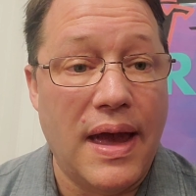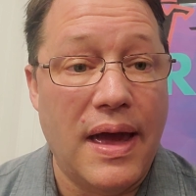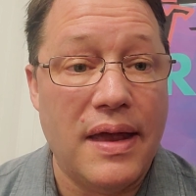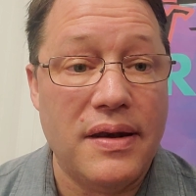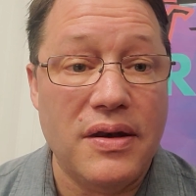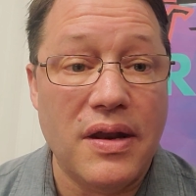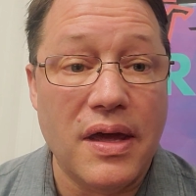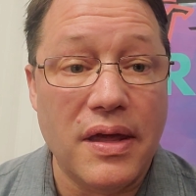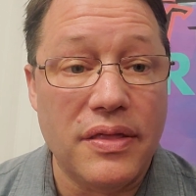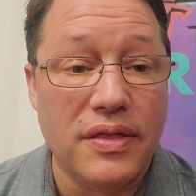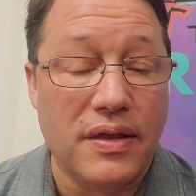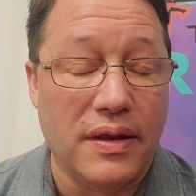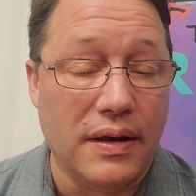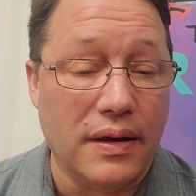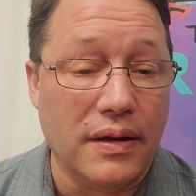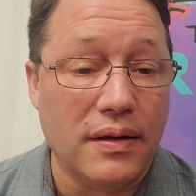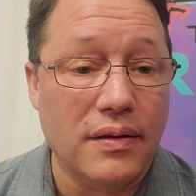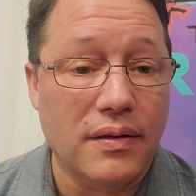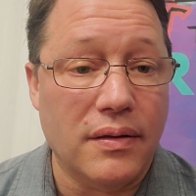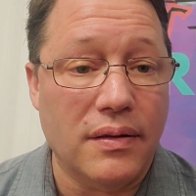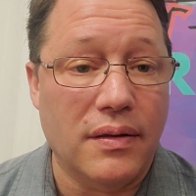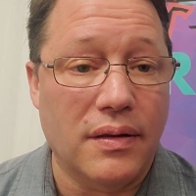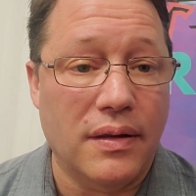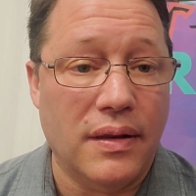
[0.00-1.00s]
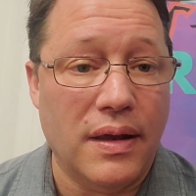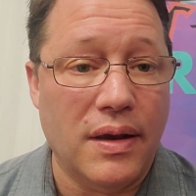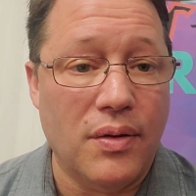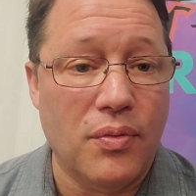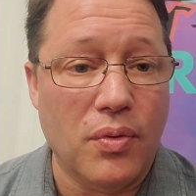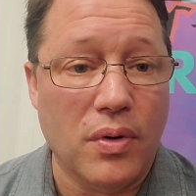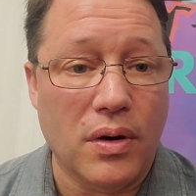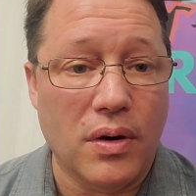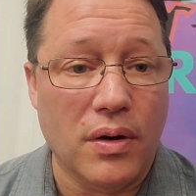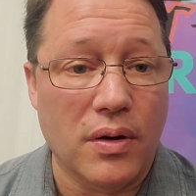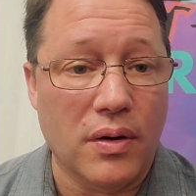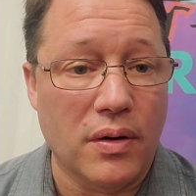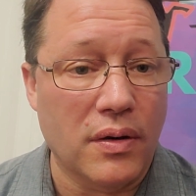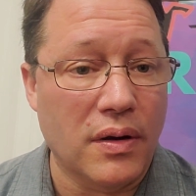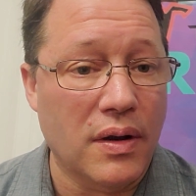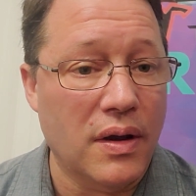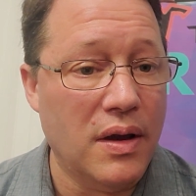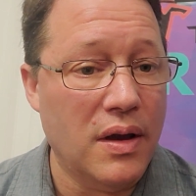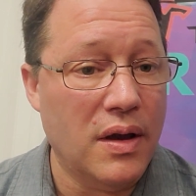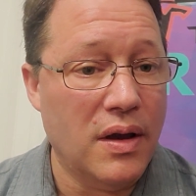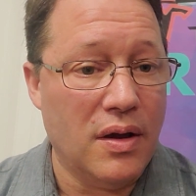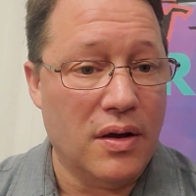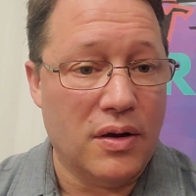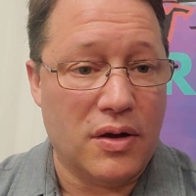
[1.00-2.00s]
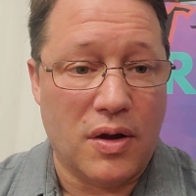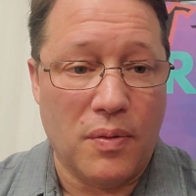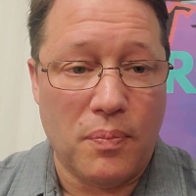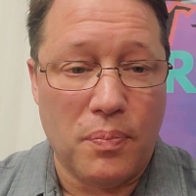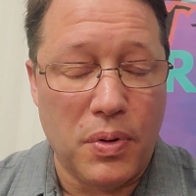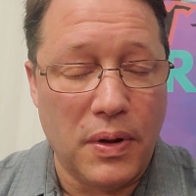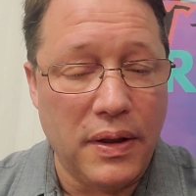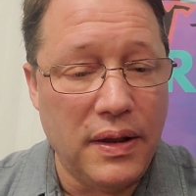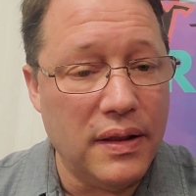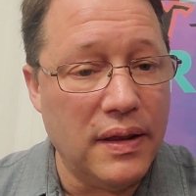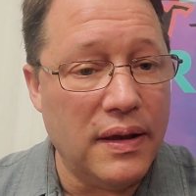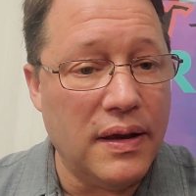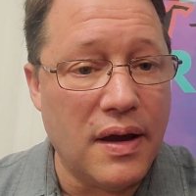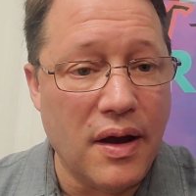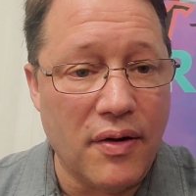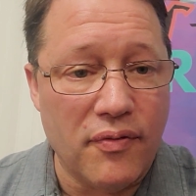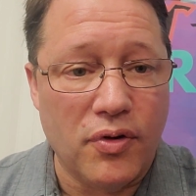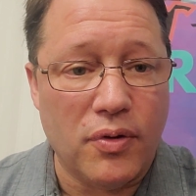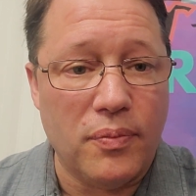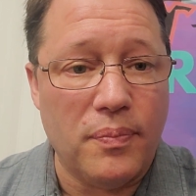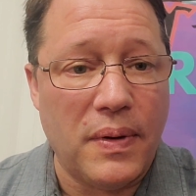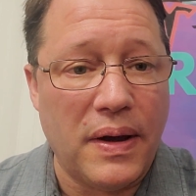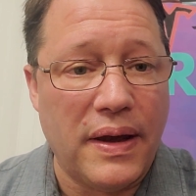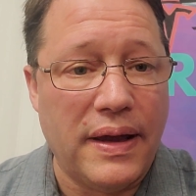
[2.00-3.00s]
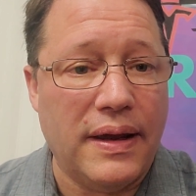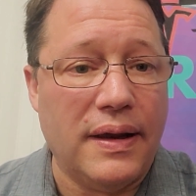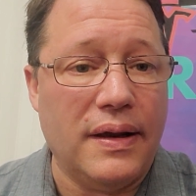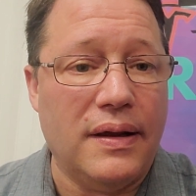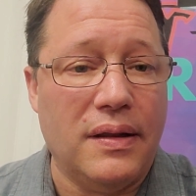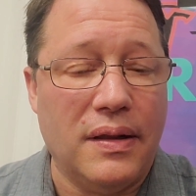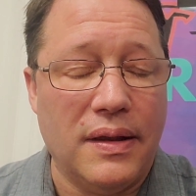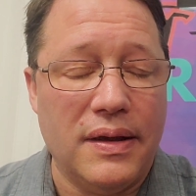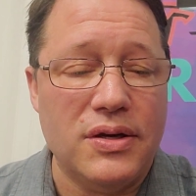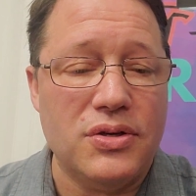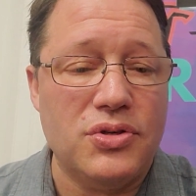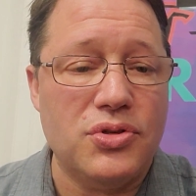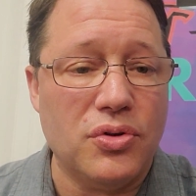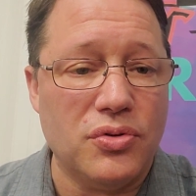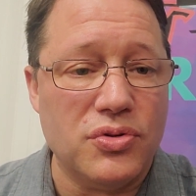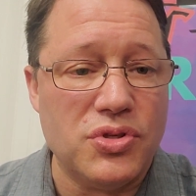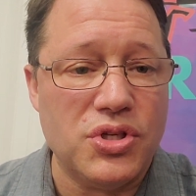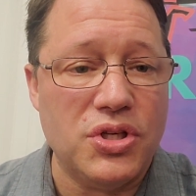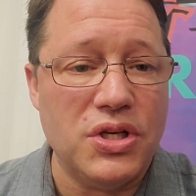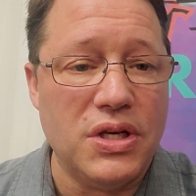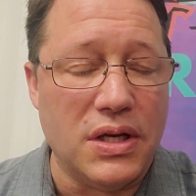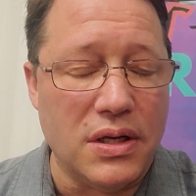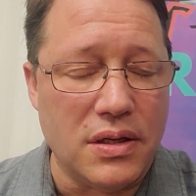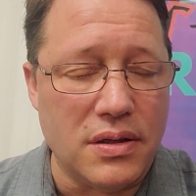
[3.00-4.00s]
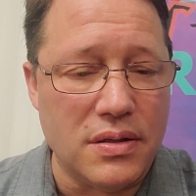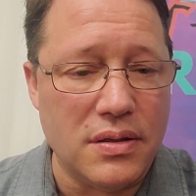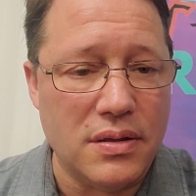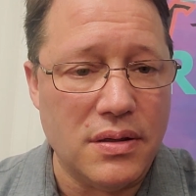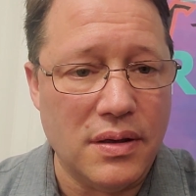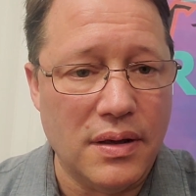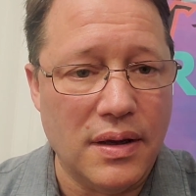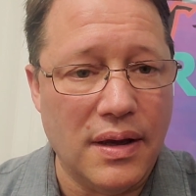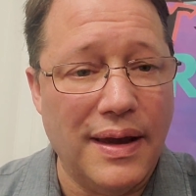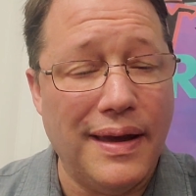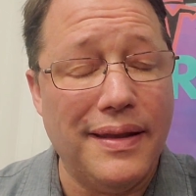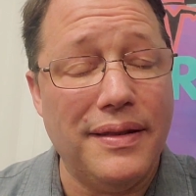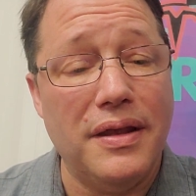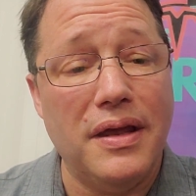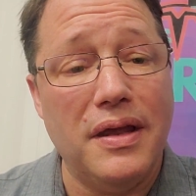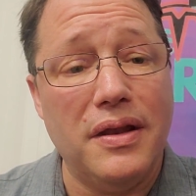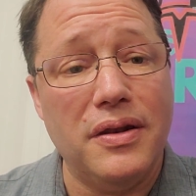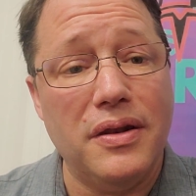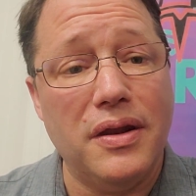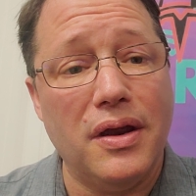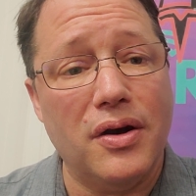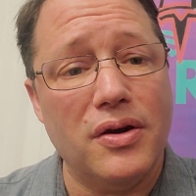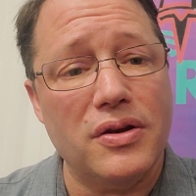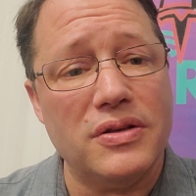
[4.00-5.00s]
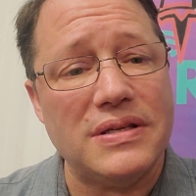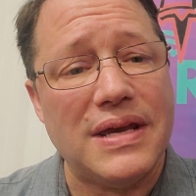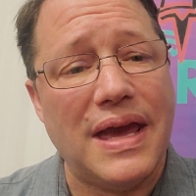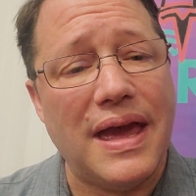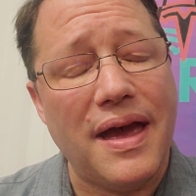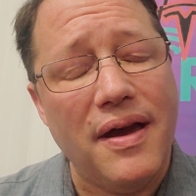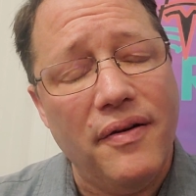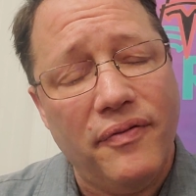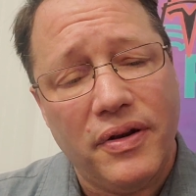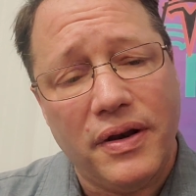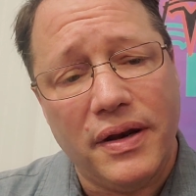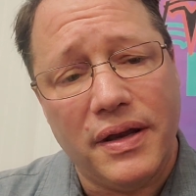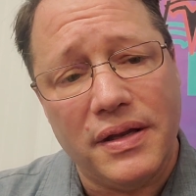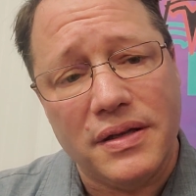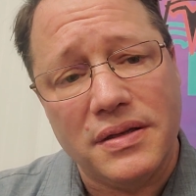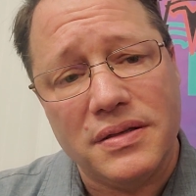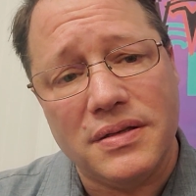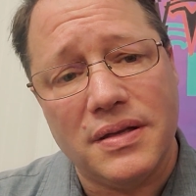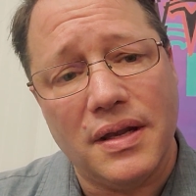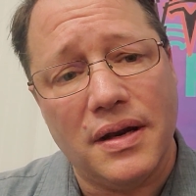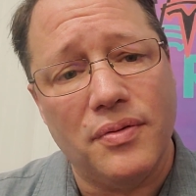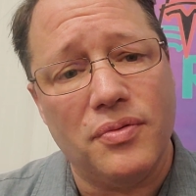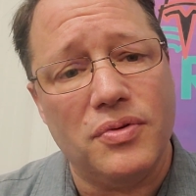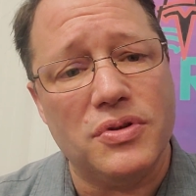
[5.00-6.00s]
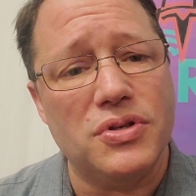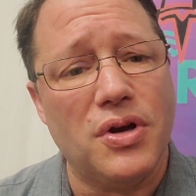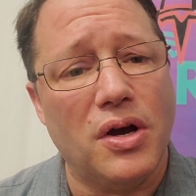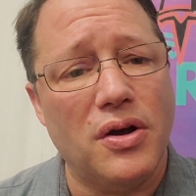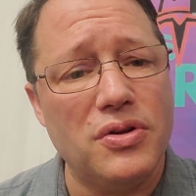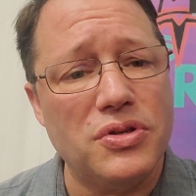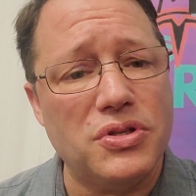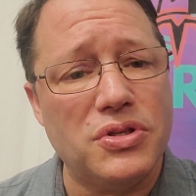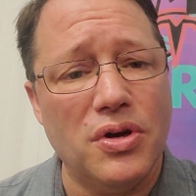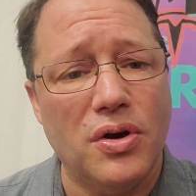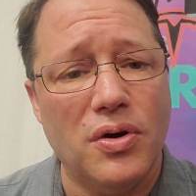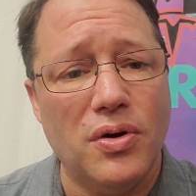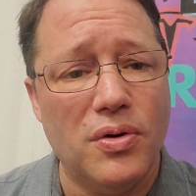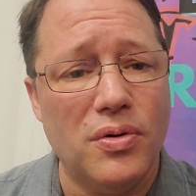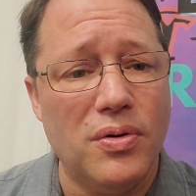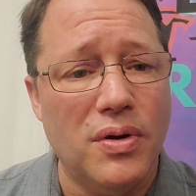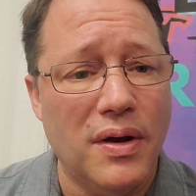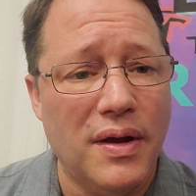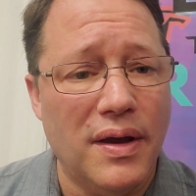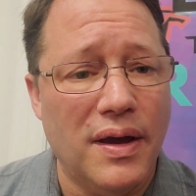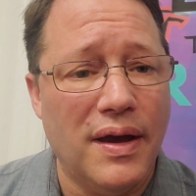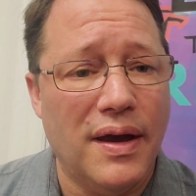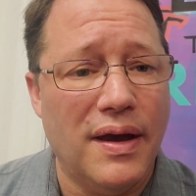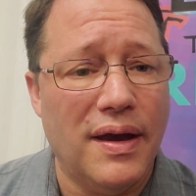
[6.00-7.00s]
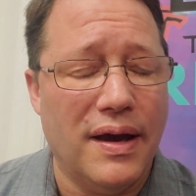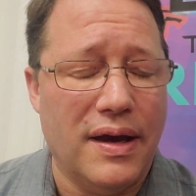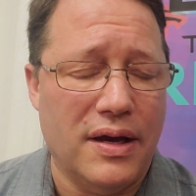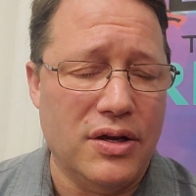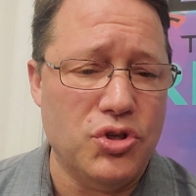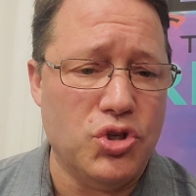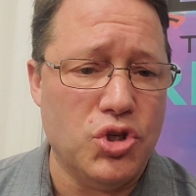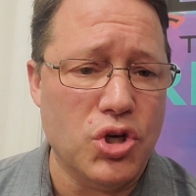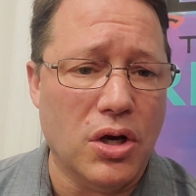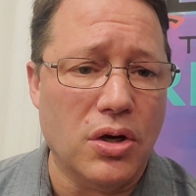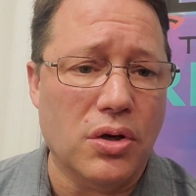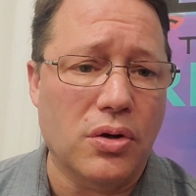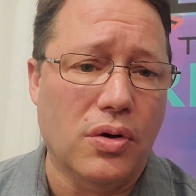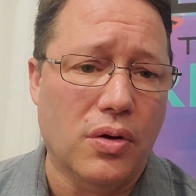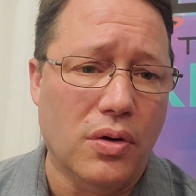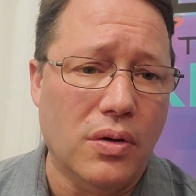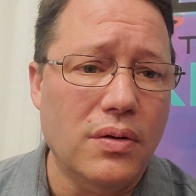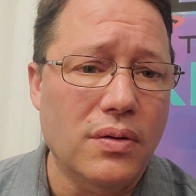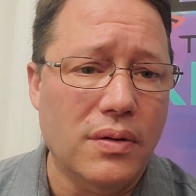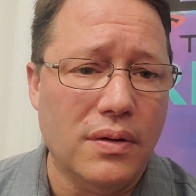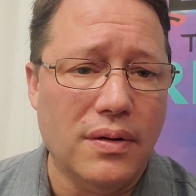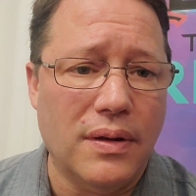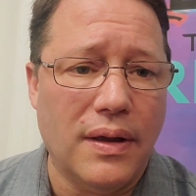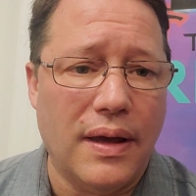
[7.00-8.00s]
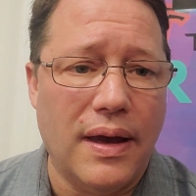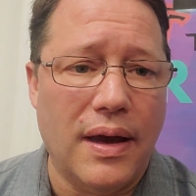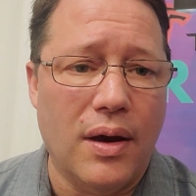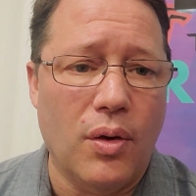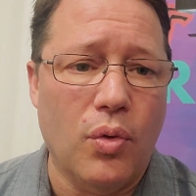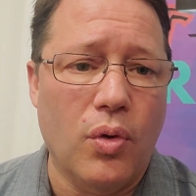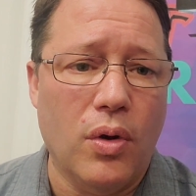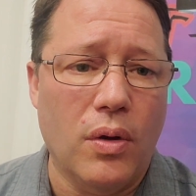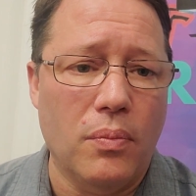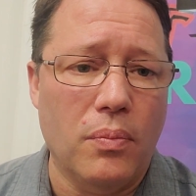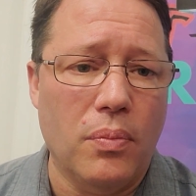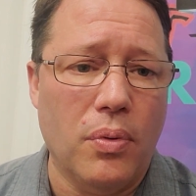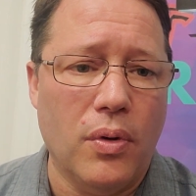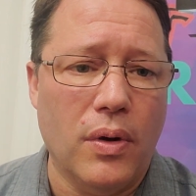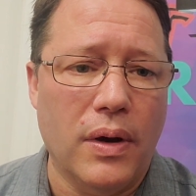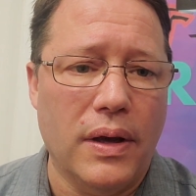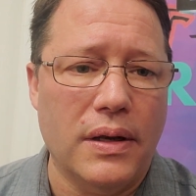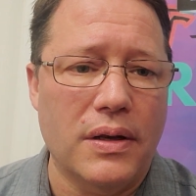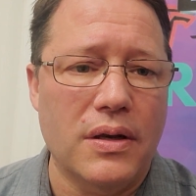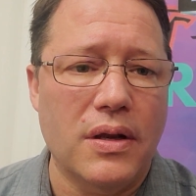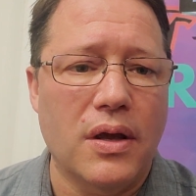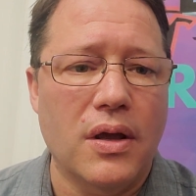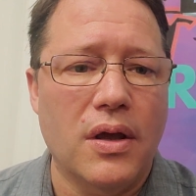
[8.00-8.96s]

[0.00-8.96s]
nothing. They were completely covered by a glacial sheet. And then there's evidence that it was also a jungle at one point.